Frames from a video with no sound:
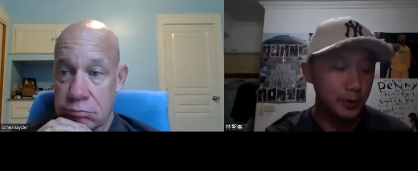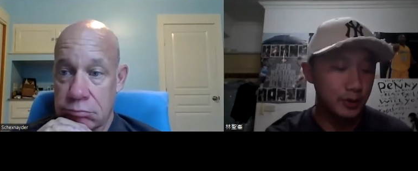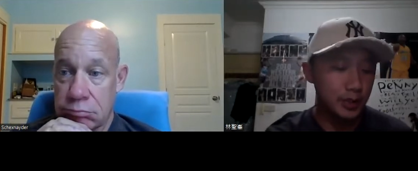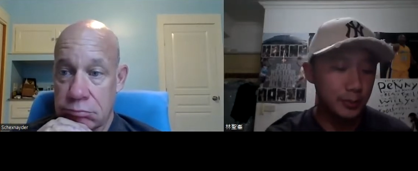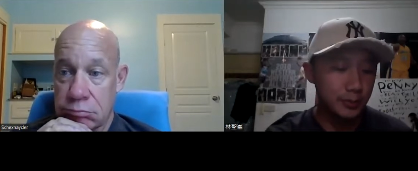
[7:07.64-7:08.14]

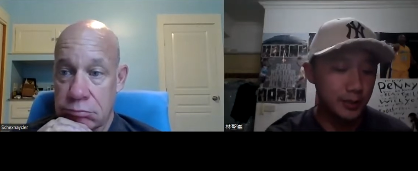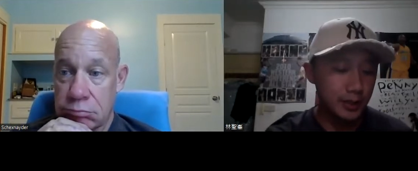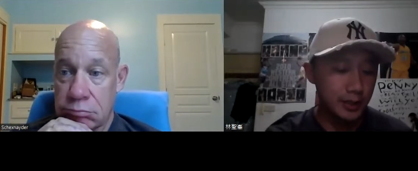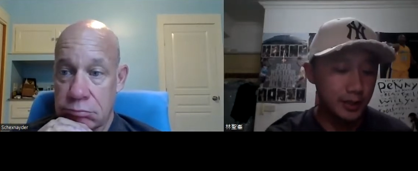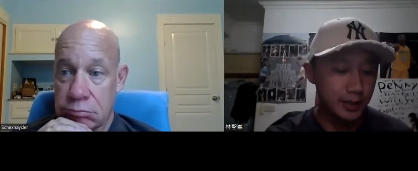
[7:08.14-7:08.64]
Speaker 1: build up
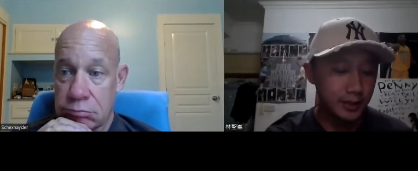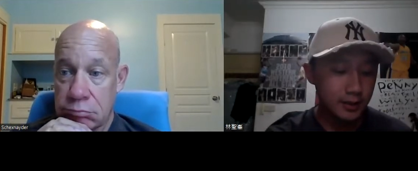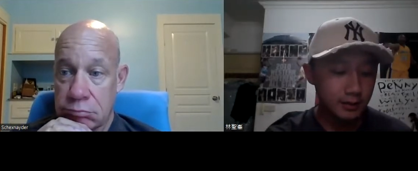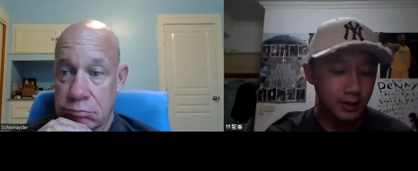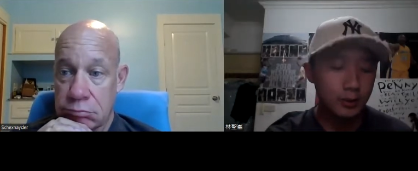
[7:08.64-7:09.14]
a
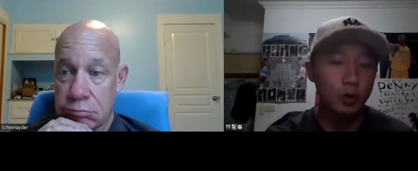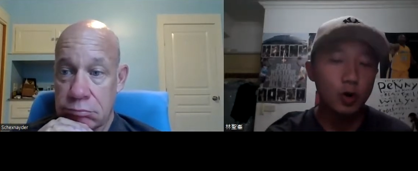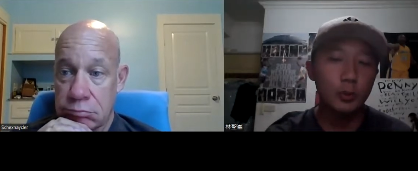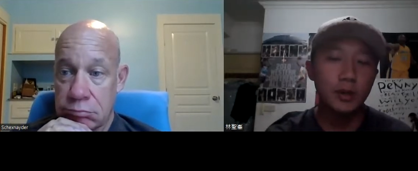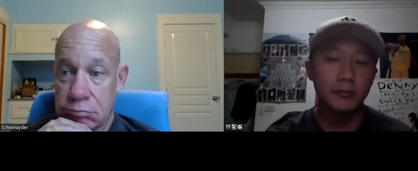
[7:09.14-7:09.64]
like
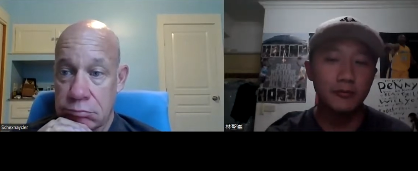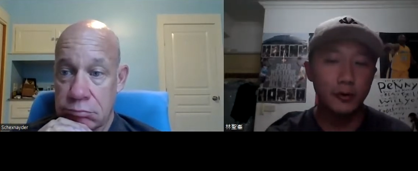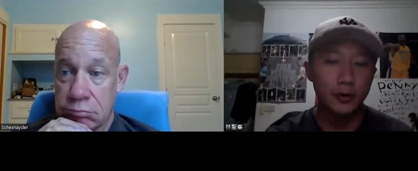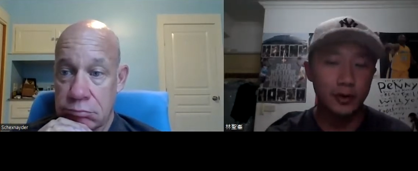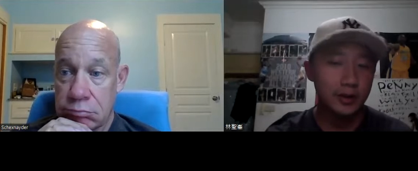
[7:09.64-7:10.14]
warm up
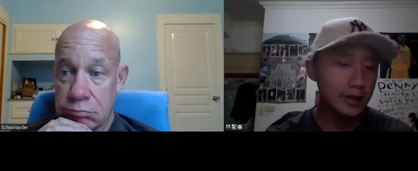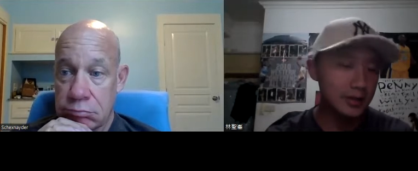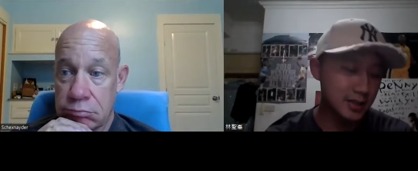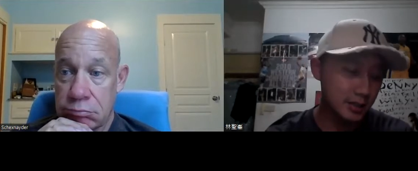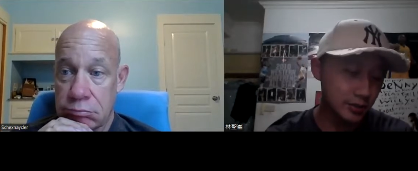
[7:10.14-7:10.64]
for the
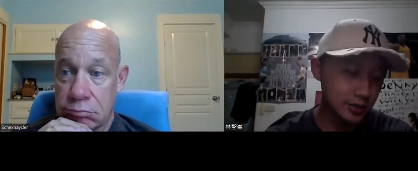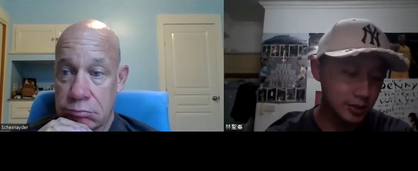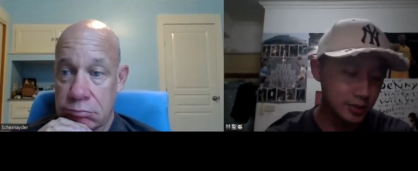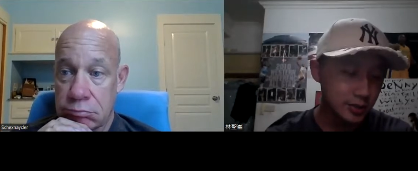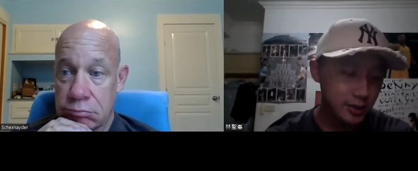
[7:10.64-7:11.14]

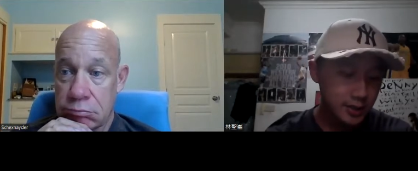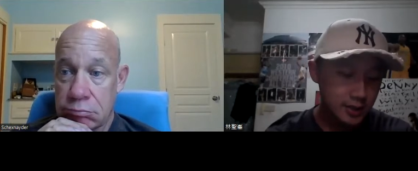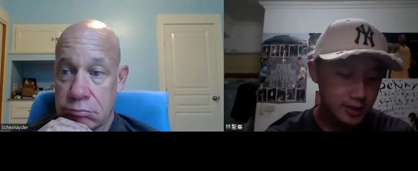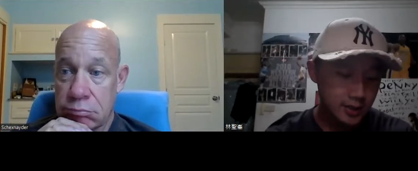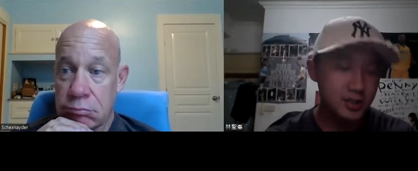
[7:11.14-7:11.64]
acceleration
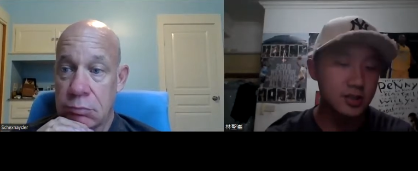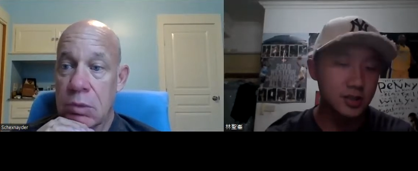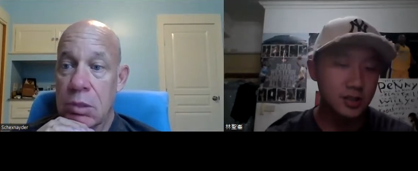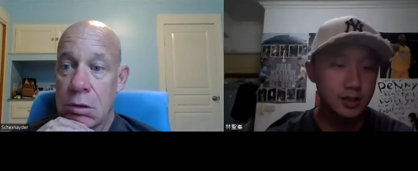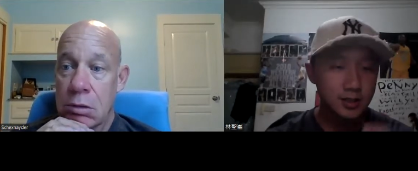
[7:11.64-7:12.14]

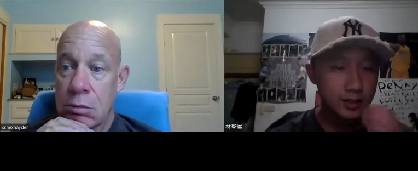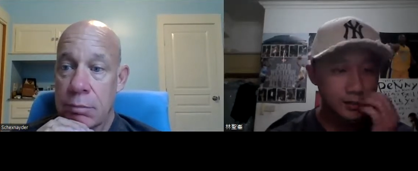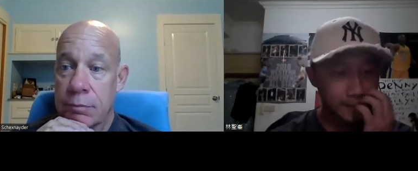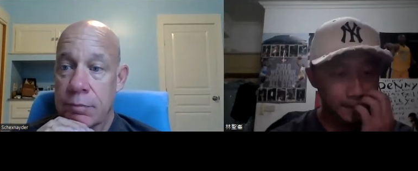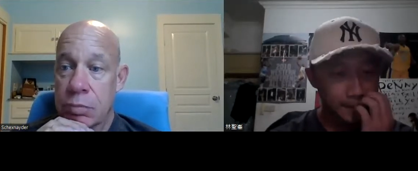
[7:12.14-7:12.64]
session?
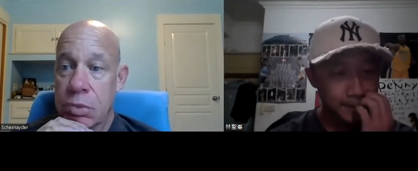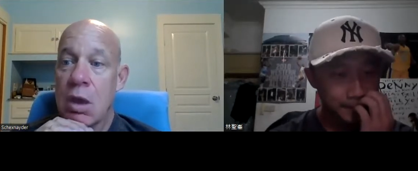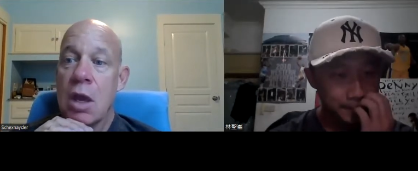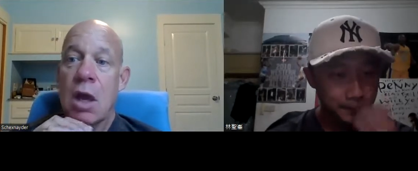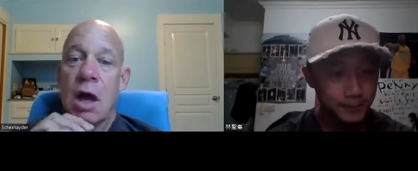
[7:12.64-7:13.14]

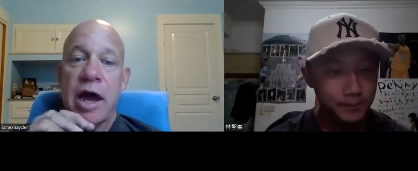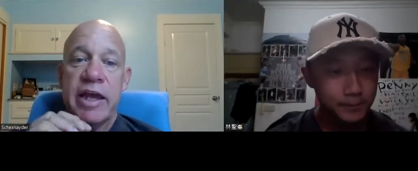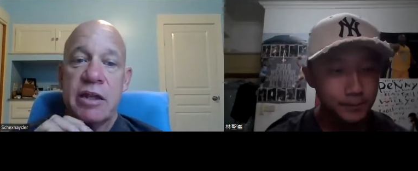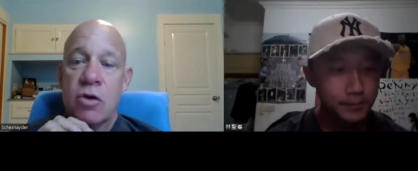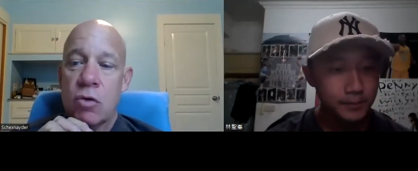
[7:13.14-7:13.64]

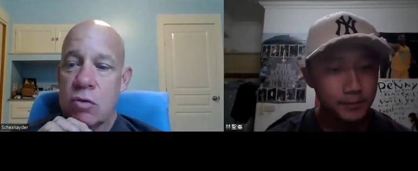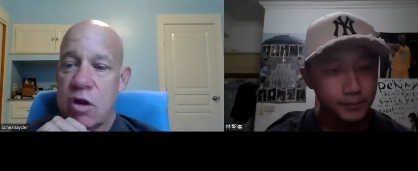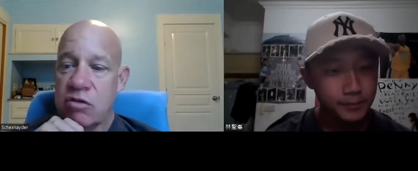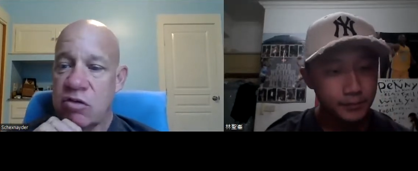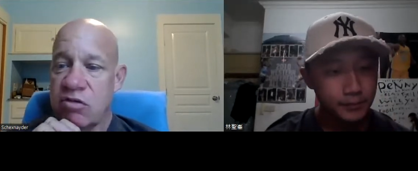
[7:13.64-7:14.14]
Speaker 2: I
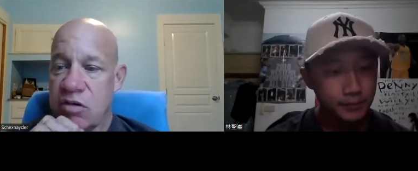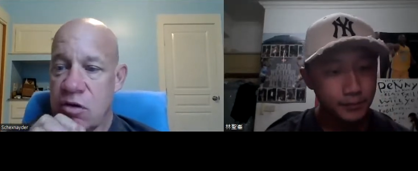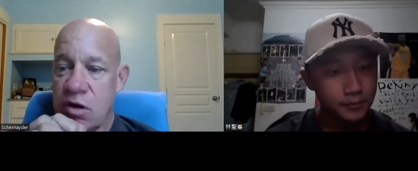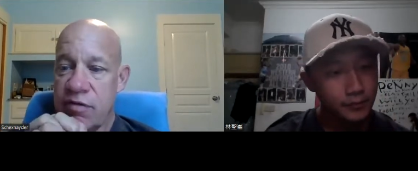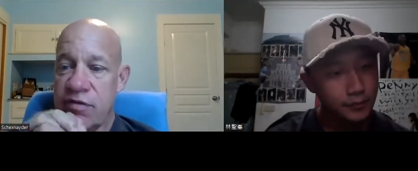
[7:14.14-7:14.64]
don't
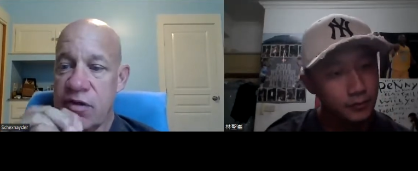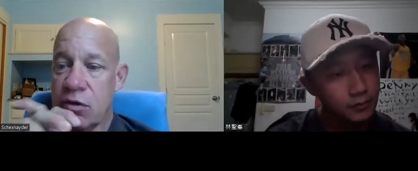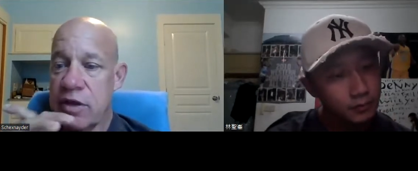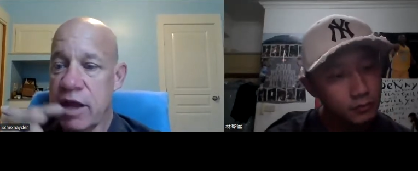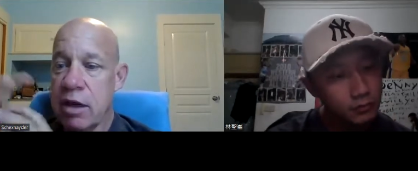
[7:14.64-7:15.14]
necessarily
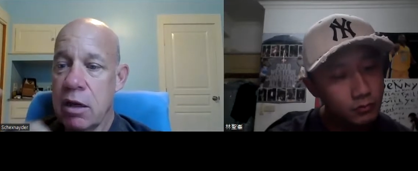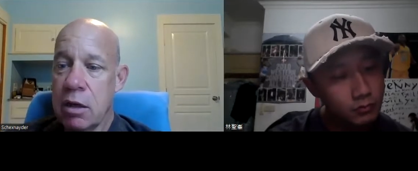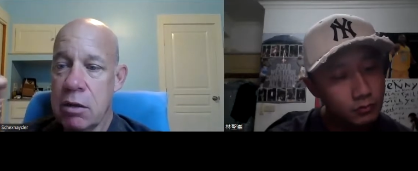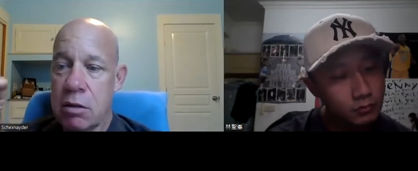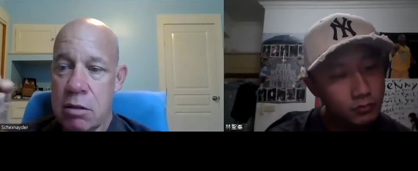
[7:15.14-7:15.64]
feel that
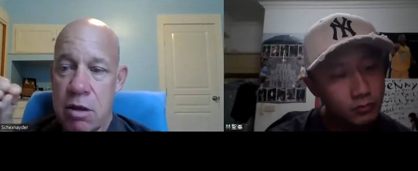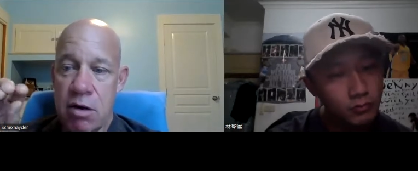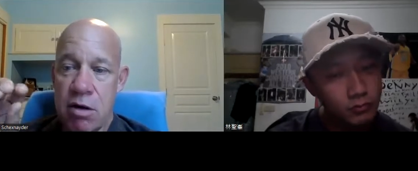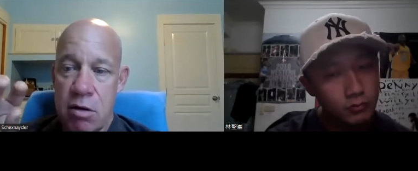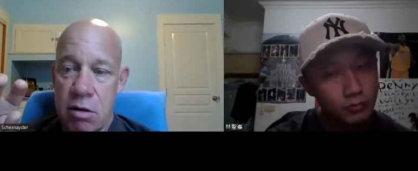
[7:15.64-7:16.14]

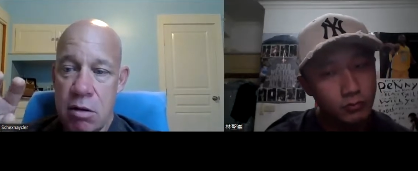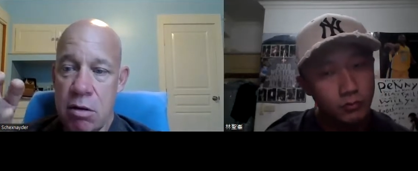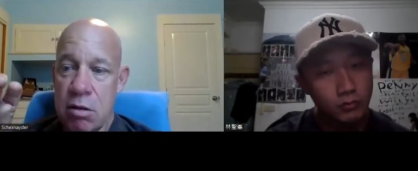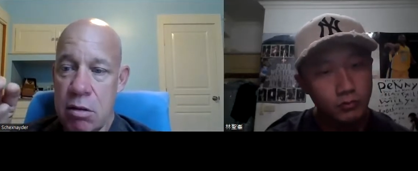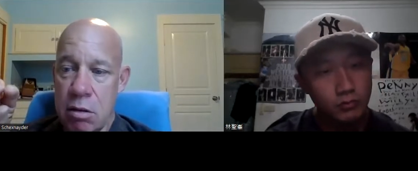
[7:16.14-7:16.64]
there
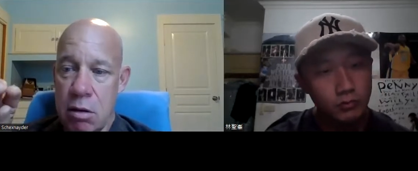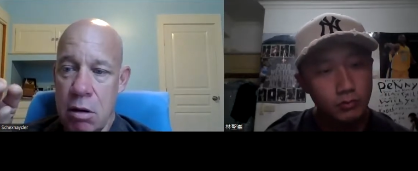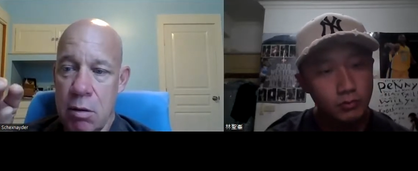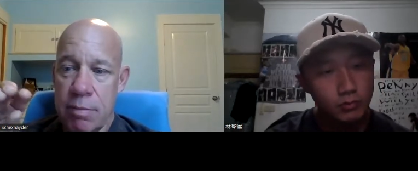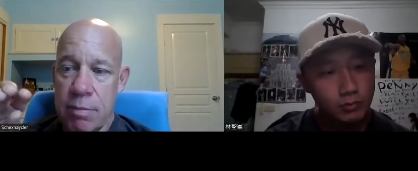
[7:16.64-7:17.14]

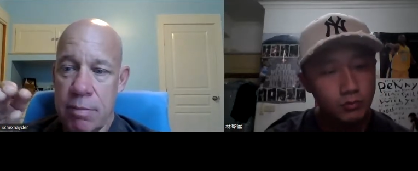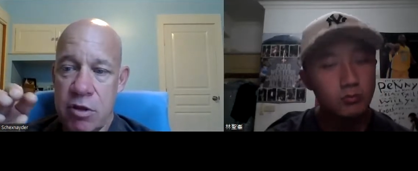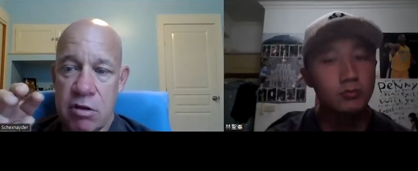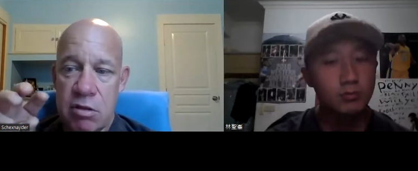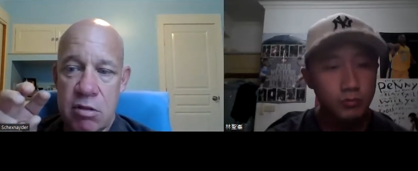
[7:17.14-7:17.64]
um,
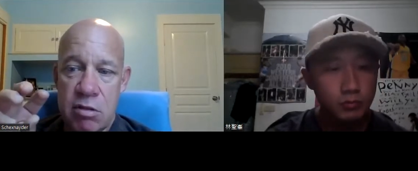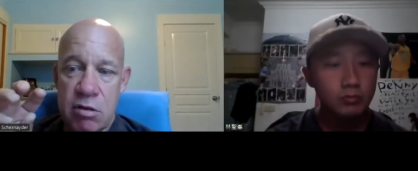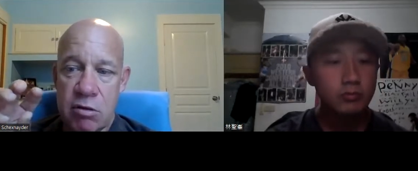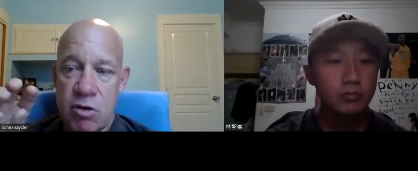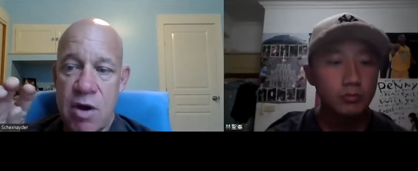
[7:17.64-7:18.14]
the
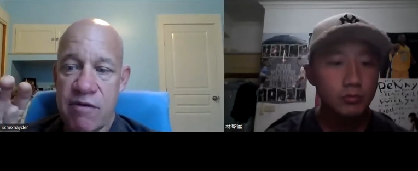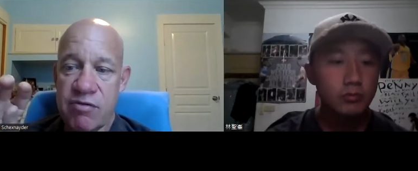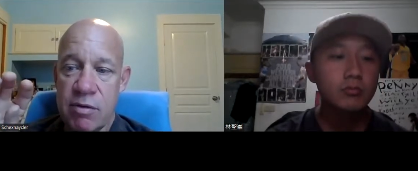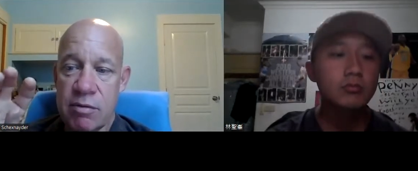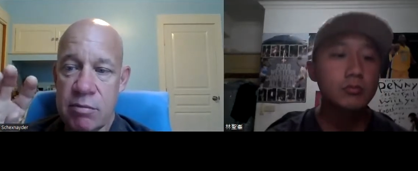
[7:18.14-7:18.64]
the you
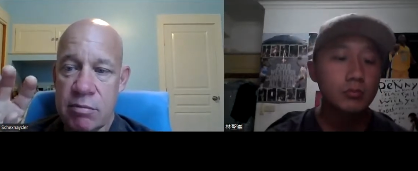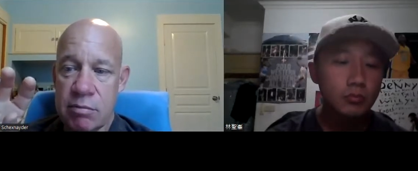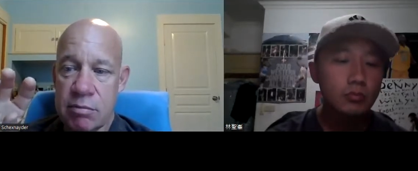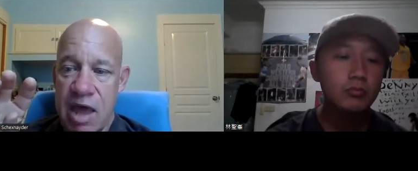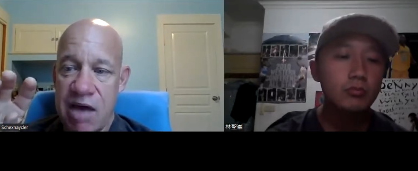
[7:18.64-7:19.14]
have to
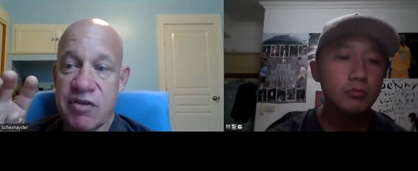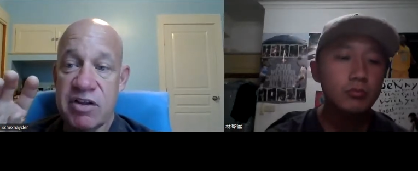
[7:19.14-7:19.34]
have